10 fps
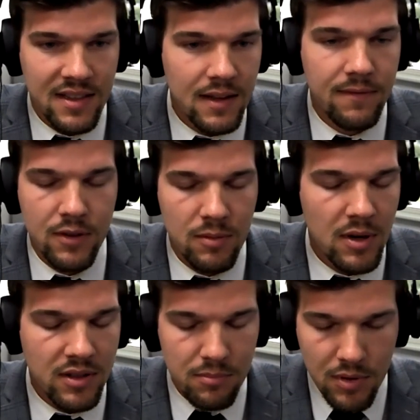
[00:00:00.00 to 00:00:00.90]
they feel
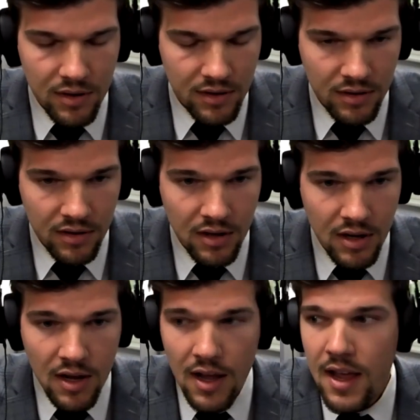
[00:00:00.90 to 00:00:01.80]
about the market.
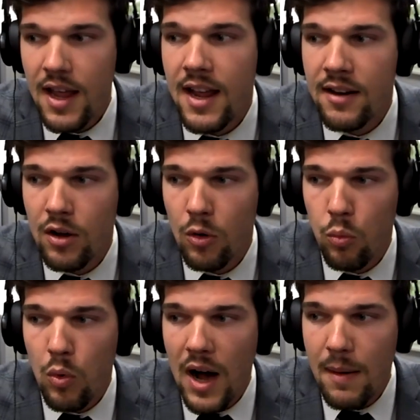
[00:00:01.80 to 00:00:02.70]
And a
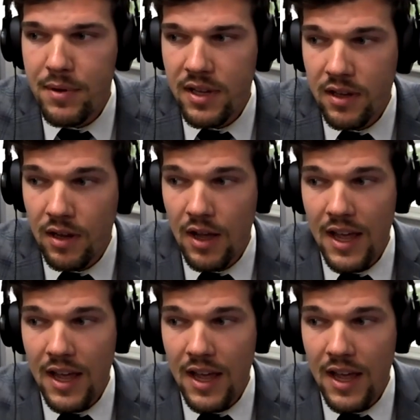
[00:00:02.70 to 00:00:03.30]
whopping